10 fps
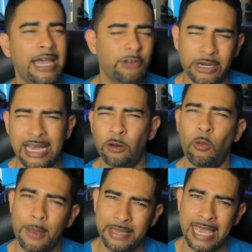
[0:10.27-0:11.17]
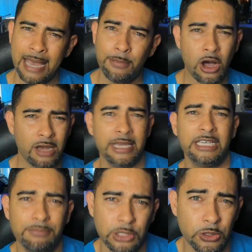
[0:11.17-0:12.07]
I've already got a webcam on my
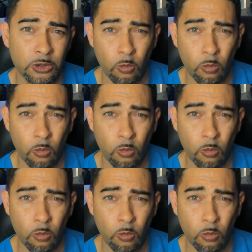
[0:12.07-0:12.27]
computer.